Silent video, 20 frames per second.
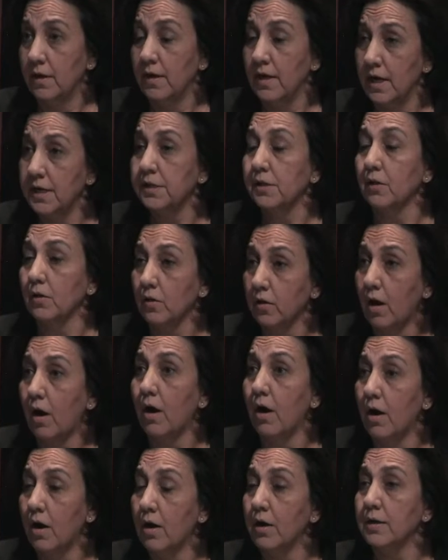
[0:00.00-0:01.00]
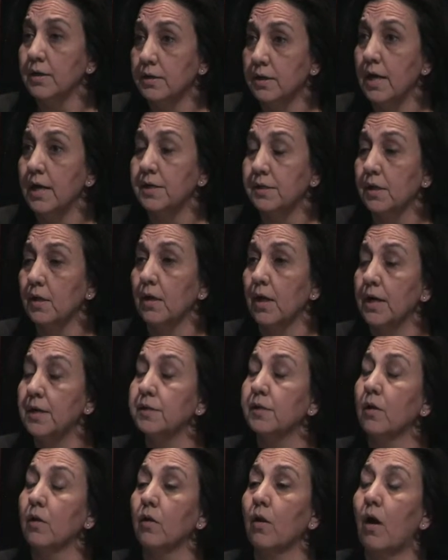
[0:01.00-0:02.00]
It's a long
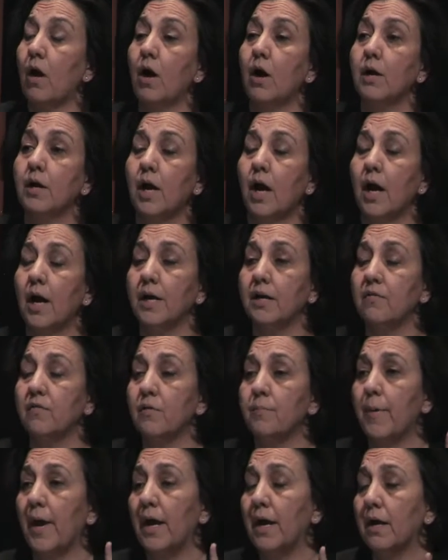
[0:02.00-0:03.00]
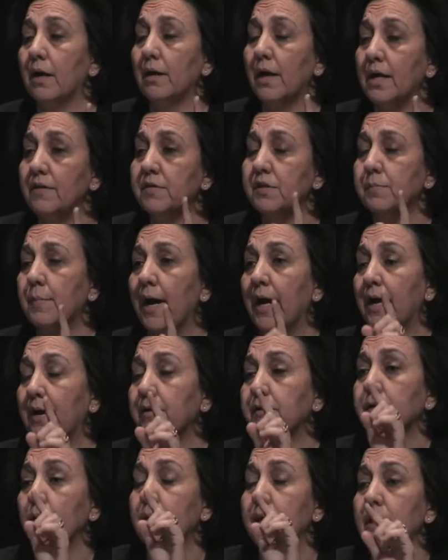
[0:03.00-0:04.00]
kind of a lifespan.
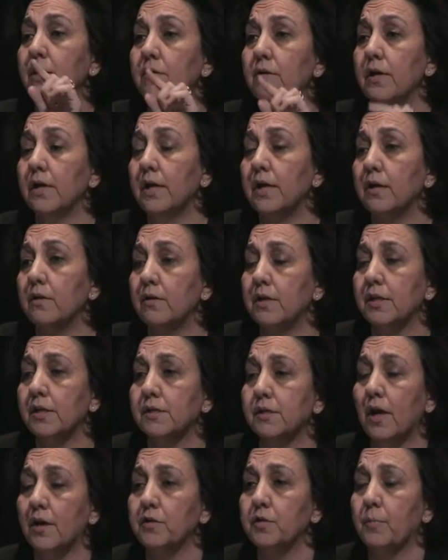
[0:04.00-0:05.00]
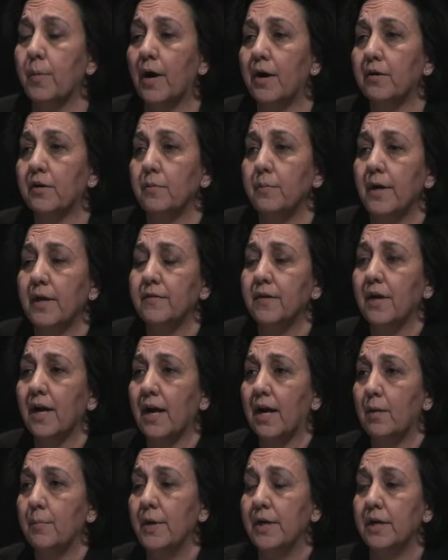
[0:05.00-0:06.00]
So here it is. Dr. Parker made the
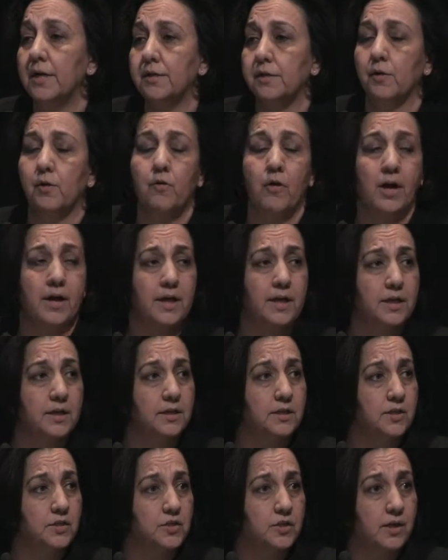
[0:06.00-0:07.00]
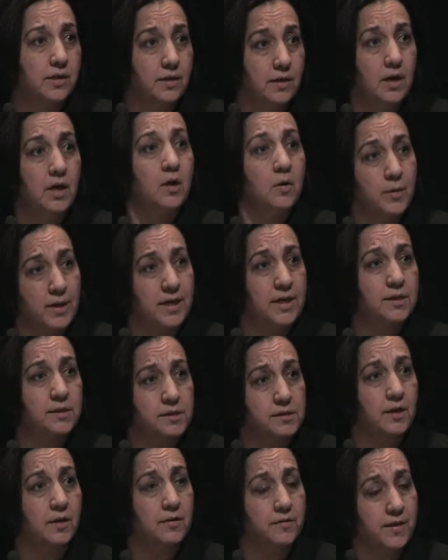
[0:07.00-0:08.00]
comment, it's a chronic condition. We need to
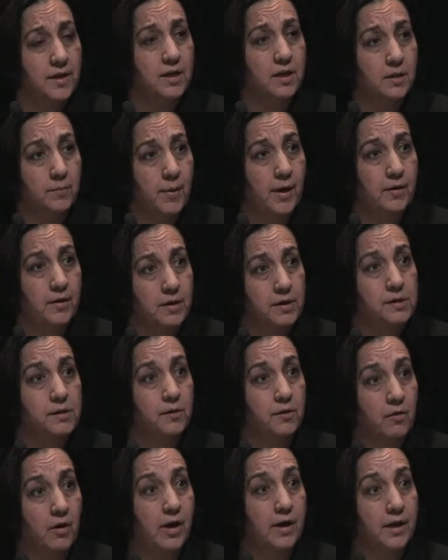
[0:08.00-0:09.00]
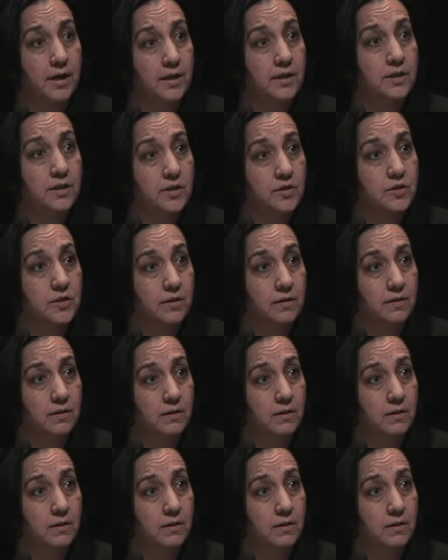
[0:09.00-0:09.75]
start thinking about it as a chronic condition,